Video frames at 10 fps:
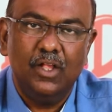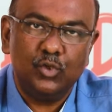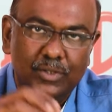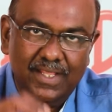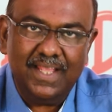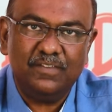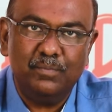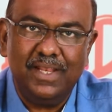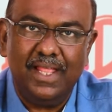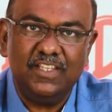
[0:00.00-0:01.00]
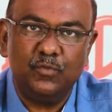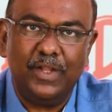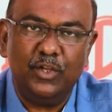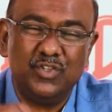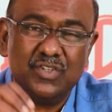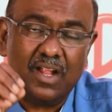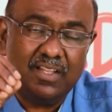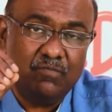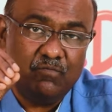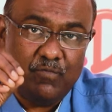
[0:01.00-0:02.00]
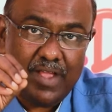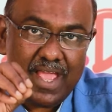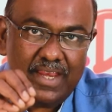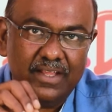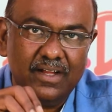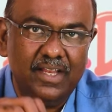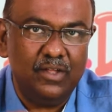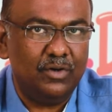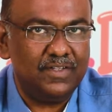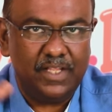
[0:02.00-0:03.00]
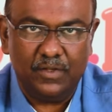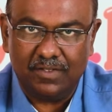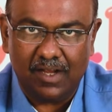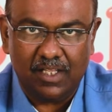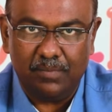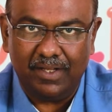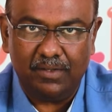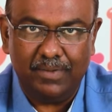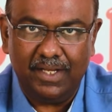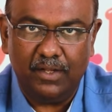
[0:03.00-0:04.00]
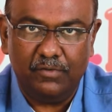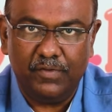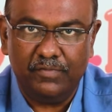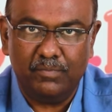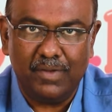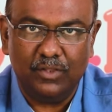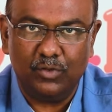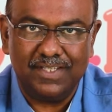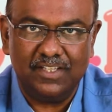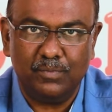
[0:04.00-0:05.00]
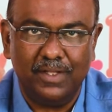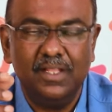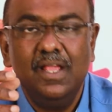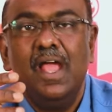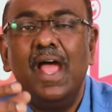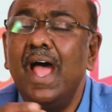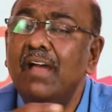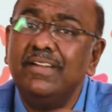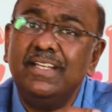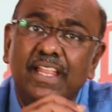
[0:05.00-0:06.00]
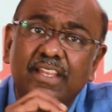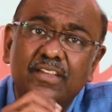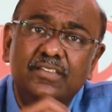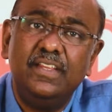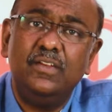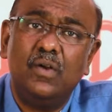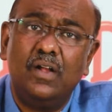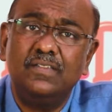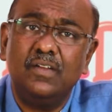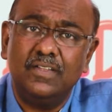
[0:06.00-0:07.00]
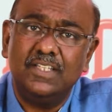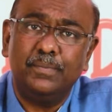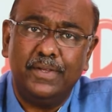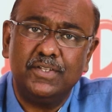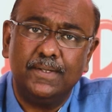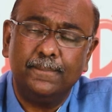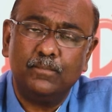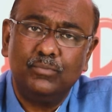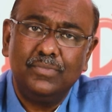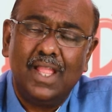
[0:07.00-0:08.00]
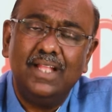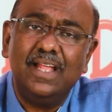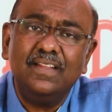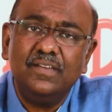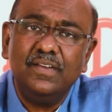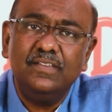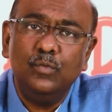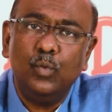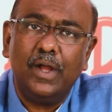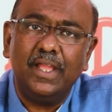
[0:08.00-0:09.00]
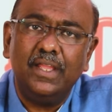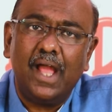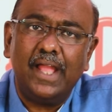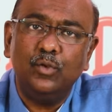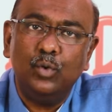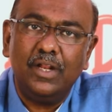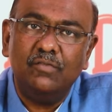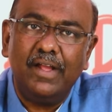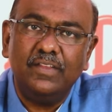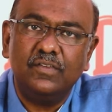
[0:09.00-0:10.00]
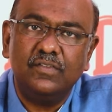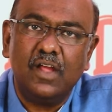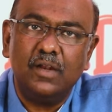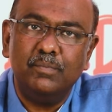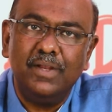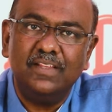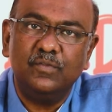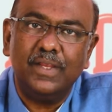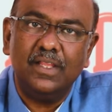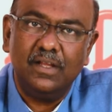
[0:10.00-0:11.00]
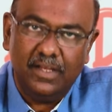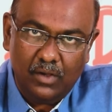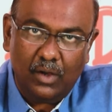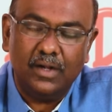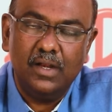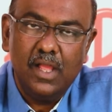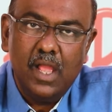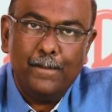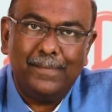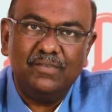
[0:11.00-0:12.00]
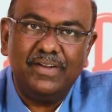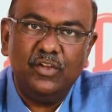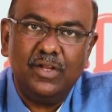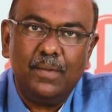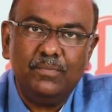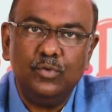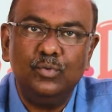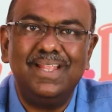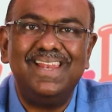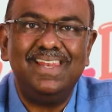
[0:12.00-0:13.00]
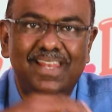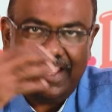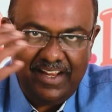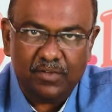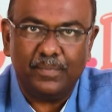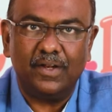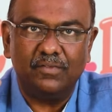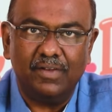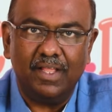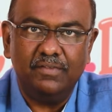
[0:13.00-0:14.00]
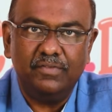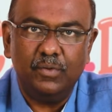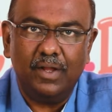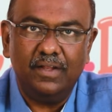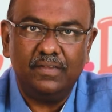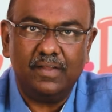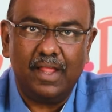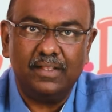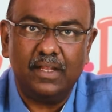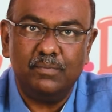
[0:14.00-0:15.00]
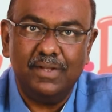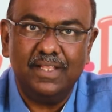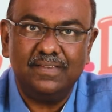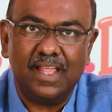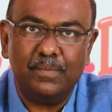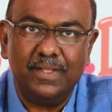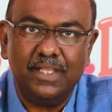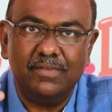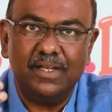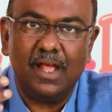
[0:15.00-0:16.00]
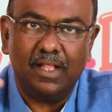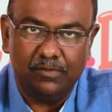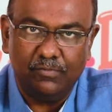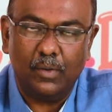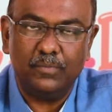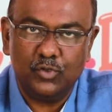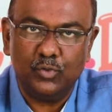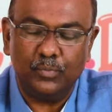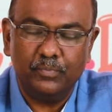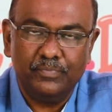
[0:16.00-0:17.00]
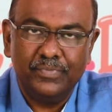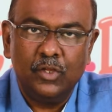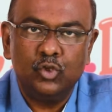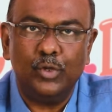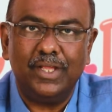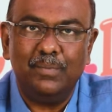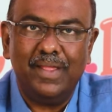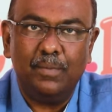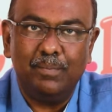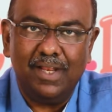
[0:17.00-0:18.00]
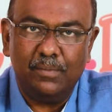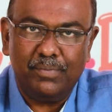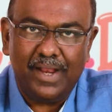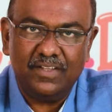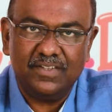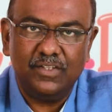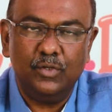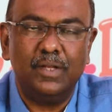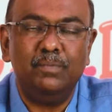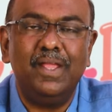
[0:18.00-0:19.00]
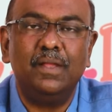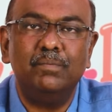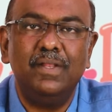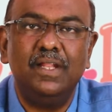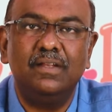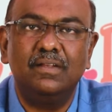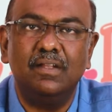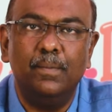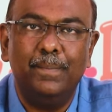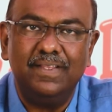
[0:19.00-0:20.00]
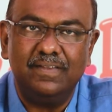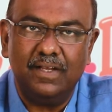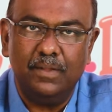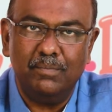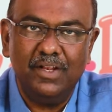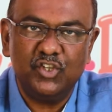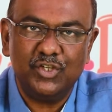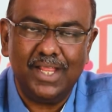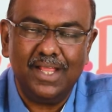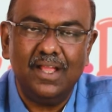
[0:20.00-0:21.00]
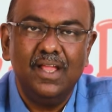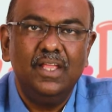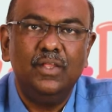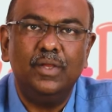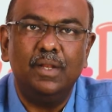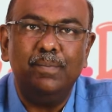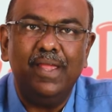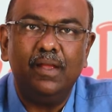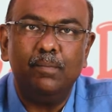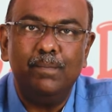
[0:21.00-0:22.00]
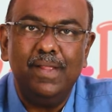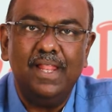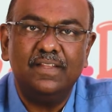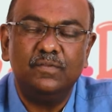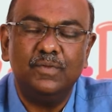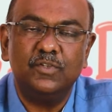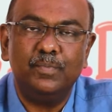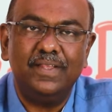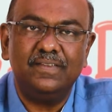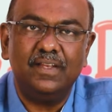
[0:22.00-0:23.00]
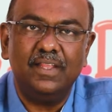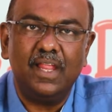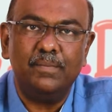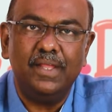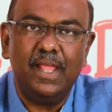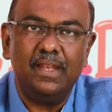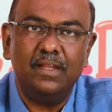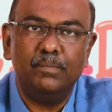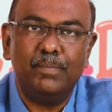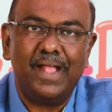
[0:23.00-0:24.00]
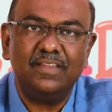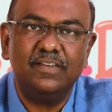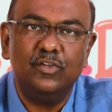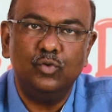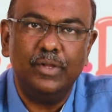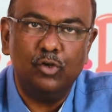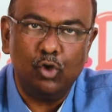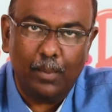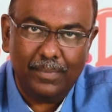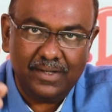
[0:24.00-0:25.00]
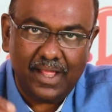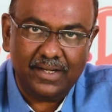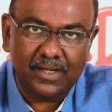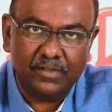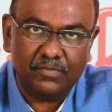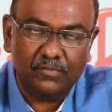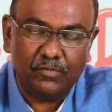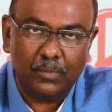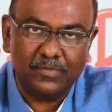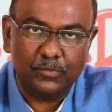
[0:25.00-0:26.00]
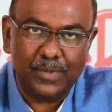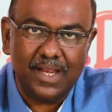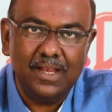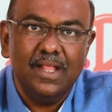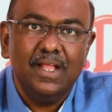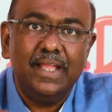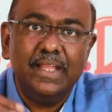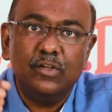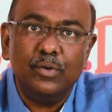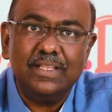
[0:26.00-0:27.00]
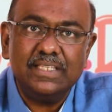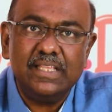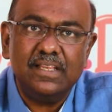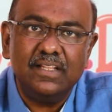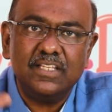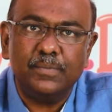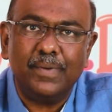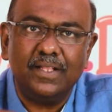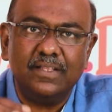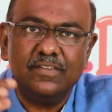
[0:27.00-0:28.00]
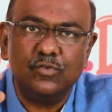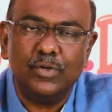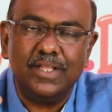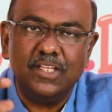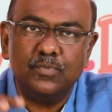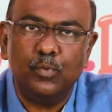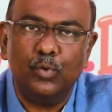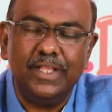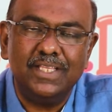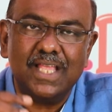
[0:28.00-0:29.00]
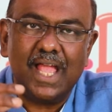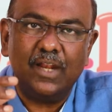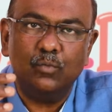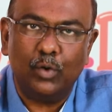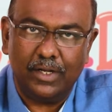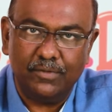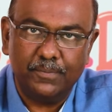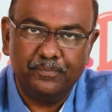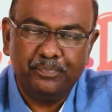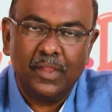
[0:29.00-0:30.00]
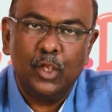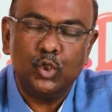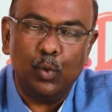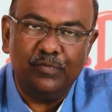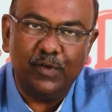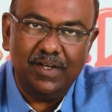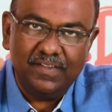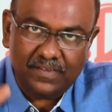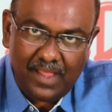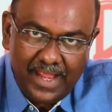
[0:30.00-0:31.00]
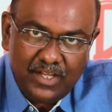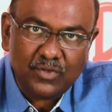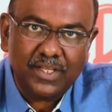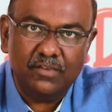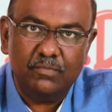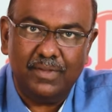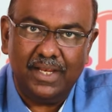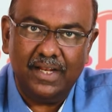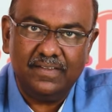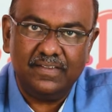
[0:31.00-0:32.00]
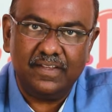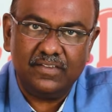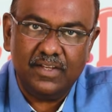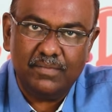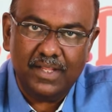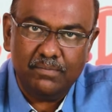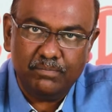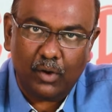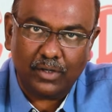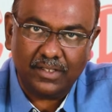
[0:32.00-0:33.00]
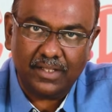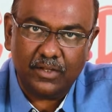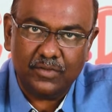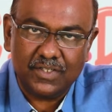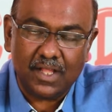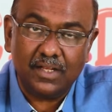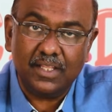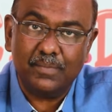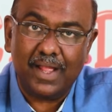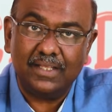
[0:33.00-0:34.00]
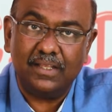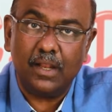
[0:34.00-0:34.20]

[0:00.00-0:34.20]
So these millets, when you start them very early on, say you start them at the beginning of 5th month or 6th month, have a tendency to cause constipation. And that's the reason why I don't advise to start millets very early on. But when you come to the later part of life, you understand that millets can be given in other forms too. So you can make millet breads, you can make millet basically milkshake, you can make millets which basically can be encompassed into your normal diet in different forms as well, including cereals, chapatis, rotis, puris and whatever. So if you decide to give millets, it's extremely important that you start them at